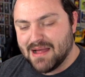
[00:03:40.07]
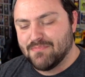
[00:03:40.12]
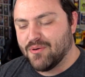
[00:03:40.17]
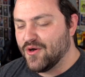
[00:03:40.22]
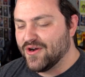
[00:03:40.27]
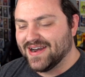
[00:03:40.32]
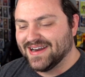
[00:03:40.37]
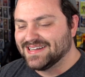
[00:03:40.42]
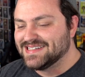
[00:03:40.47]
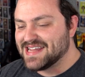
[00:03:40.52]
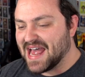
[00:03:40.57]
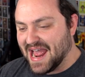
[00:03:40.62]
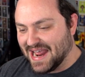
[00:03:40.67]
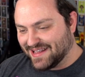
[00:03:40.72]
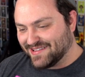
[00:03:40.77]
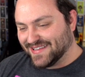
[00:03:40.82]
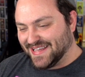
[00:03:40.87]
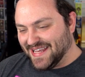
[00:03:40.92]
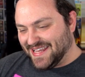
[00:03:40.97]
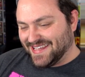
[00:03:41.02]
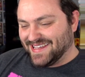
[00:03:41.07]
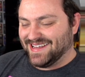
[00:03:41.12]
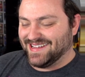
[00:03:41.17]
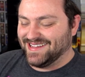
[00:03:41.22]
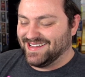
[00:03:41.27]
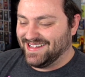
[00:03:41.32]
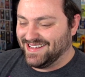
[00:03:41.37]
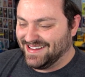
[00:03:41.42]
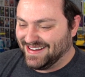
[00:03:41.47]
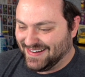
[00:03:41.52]
point exactly.
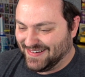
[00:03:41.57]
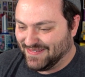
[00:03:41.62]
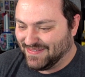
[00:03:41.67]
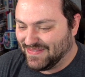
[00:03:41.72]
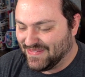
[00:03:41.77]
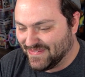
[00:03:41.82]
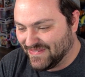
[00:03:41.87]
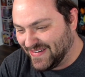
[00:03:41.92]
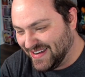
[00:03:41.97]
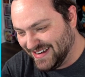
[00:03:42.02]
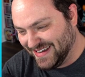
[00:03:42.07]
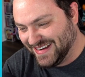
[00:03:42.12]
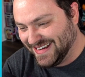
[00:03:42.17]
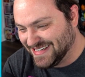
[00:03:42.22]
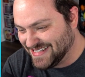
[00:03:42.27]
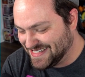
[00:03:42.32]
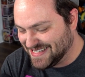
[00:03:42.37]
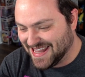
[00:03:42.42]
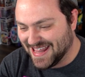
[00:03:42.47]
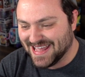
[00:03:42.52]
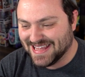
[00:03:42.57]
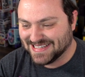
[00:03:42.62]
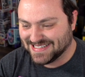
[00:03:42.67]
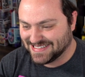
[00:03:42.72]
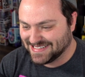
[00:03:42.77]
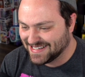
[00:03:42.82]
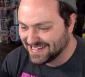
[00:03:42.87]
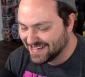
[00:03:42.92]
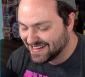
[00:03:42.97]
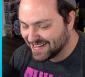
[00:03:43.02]
What is
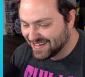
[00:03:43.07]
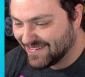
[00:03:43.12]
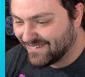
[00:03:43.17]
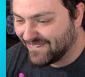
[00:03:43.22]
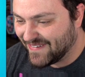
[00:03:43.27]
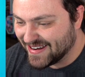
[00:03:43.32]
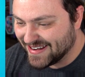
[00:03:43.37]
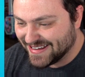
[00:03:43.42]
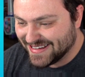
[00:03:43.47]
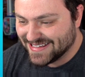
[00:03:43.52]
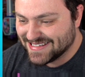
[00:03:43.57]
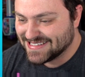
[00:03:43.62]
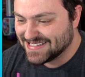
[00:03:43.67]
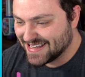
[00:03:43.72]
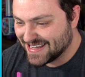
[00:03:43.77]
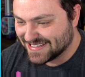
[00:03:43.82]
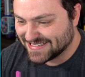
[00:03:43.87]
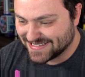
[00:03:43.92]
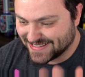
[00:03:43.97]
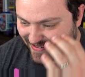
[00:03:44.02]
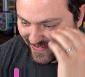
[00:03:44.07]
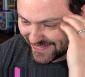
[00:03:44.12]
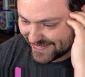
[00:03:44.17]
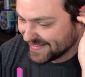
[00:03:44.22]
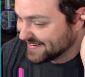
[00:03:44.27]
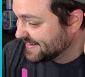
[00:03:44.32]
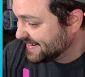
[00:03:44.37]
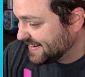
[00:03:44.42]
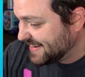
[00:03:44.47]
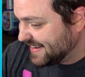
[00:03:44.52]
this? What is this,
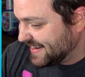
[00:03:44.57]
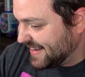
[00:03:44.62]
dude?